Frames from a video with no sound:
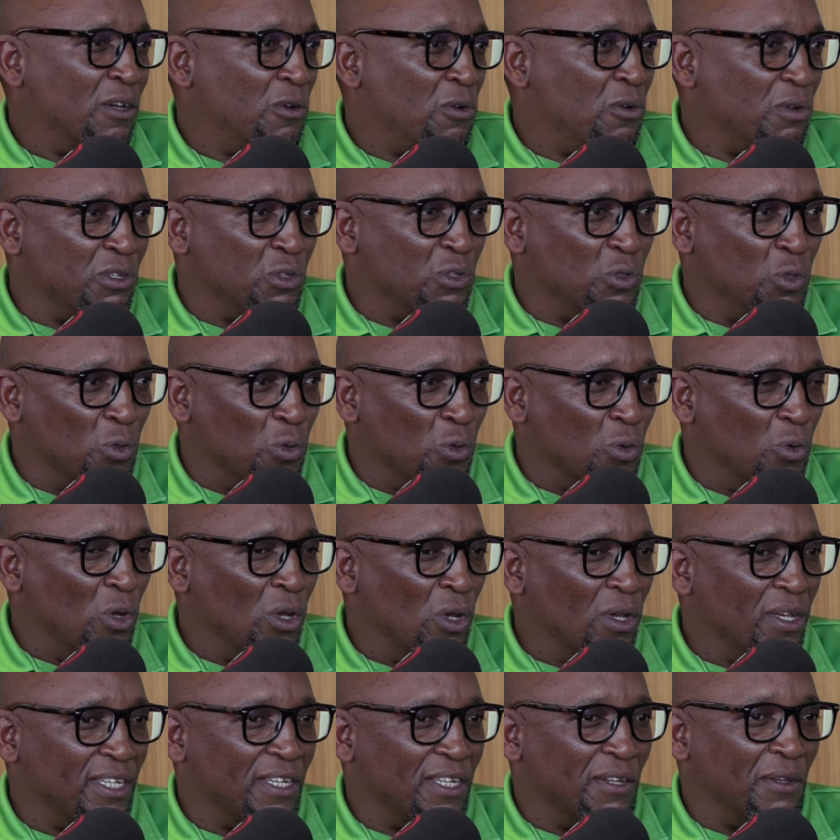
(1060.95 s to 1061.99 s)
couldn't do.
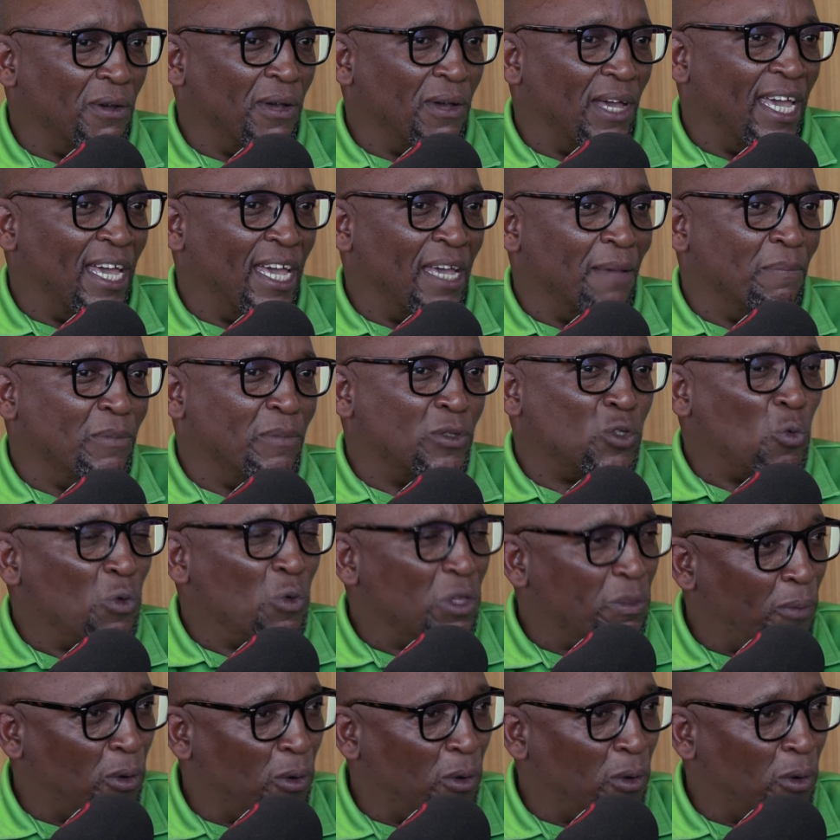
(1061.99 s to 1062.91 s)
You know, um, so with